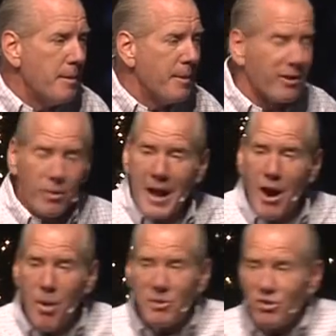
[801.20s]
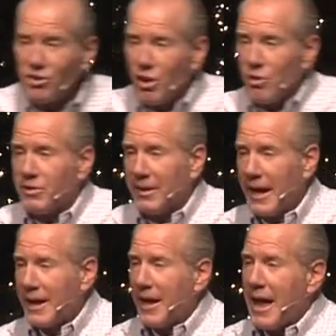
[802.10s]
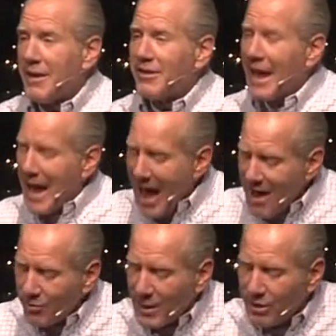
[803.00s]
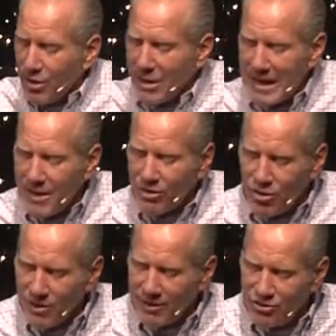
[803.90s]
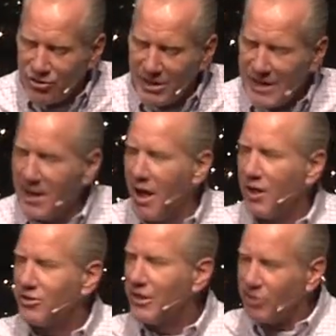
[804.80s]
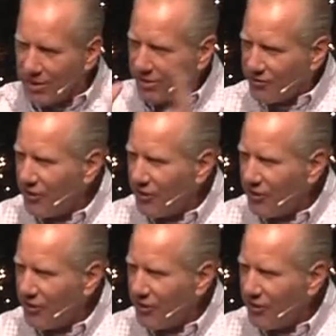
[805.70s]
Because what I hope to show you today is that as we look into this genealogy, into this